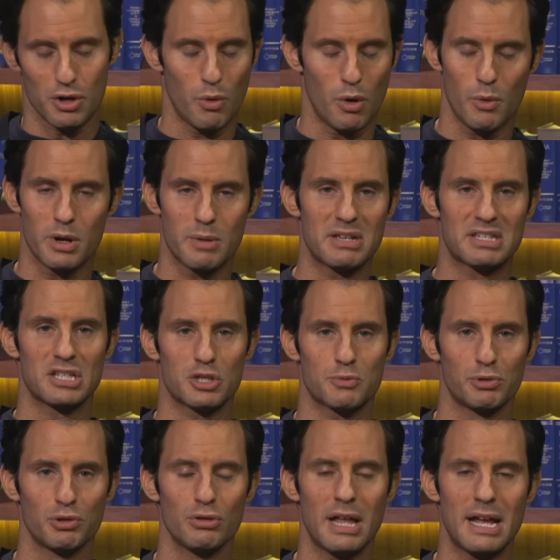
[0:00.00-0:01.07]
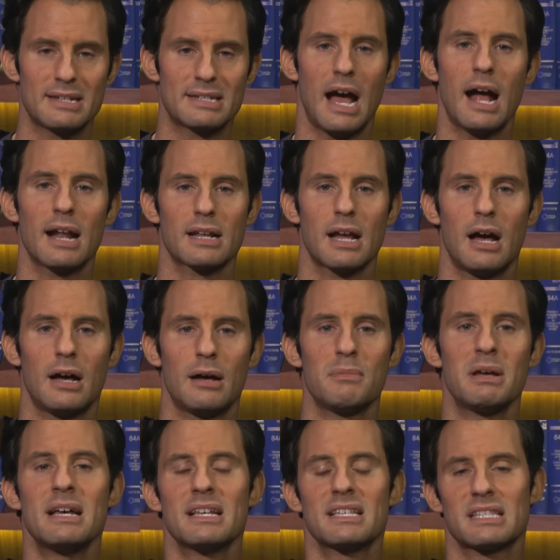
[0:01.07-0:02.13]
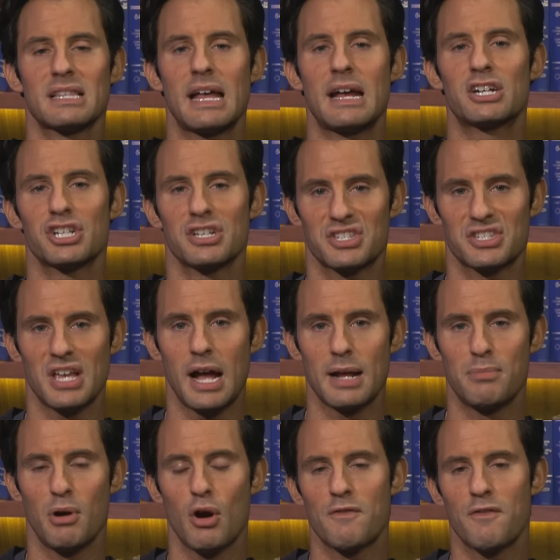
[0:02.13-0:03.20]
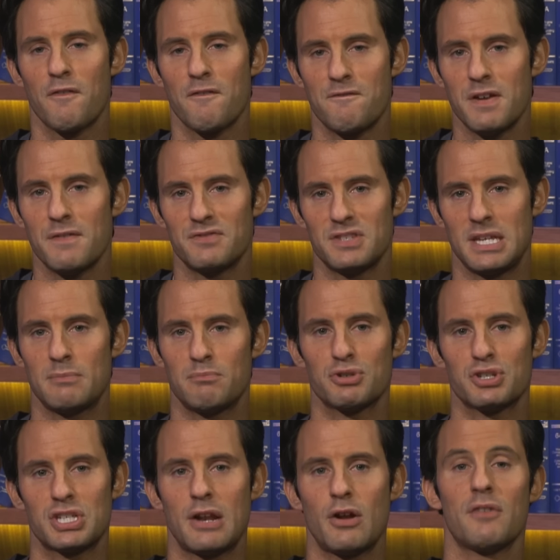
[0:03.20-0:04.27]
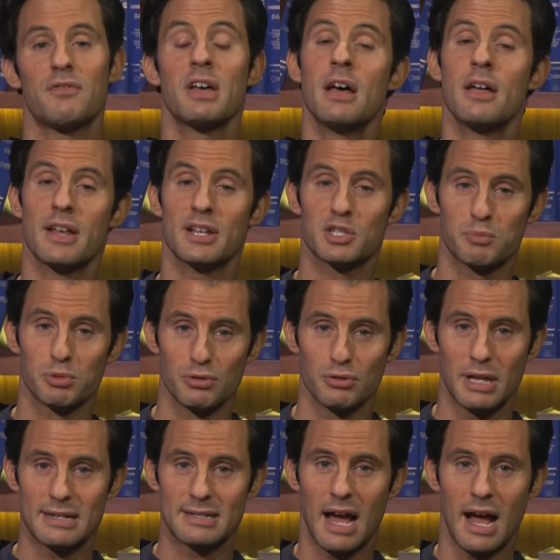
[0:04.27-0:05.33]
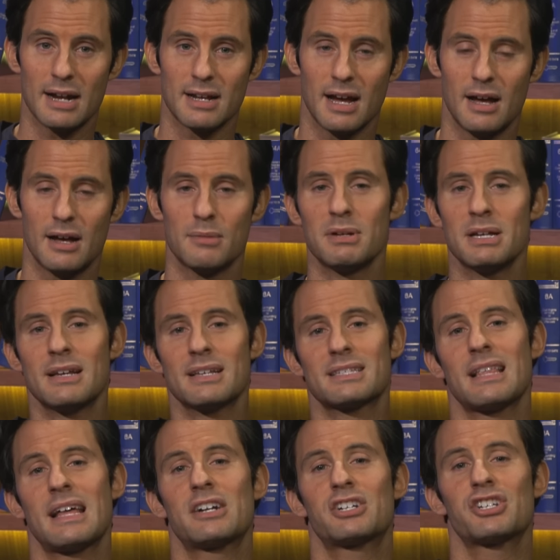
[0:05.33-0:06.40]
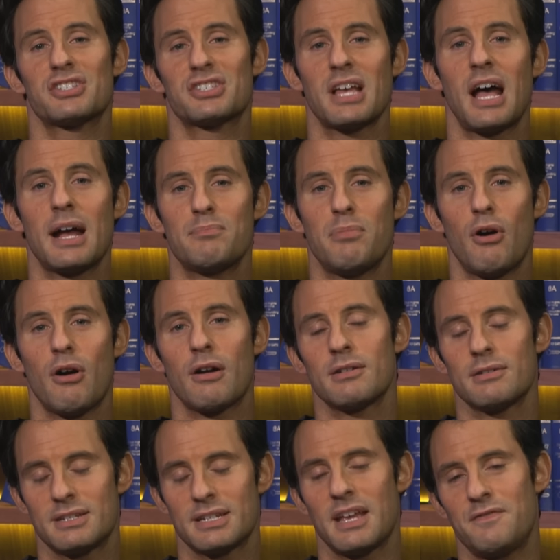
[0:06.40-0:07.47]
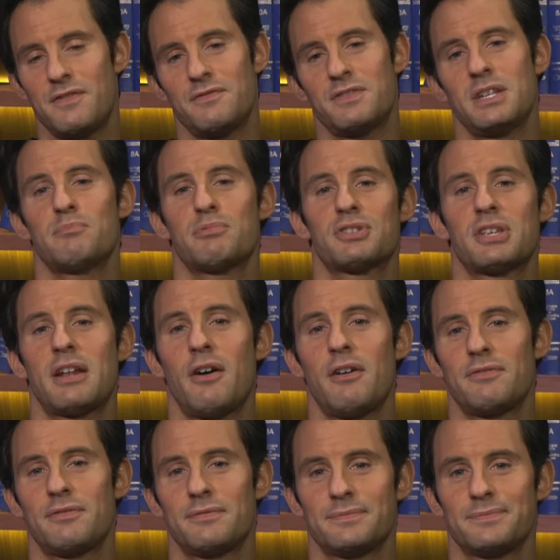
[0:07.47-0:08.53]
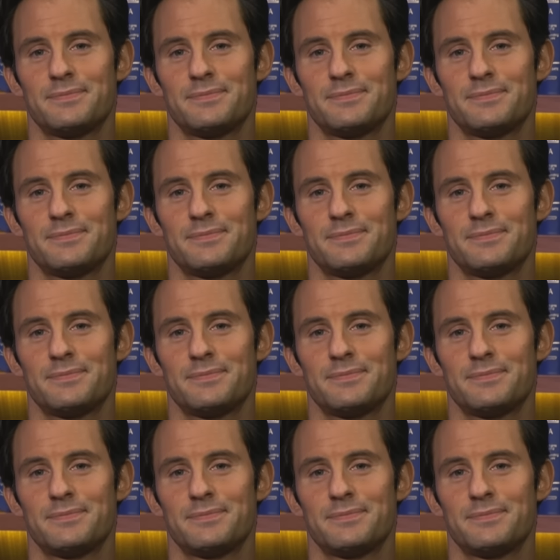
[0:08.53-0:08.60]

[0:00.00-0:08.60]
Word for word: You won't want to miss this. Blueland.com slash sidebar for fifteen percent off. That's blueland.com slash sidebar to get fifteen percent off.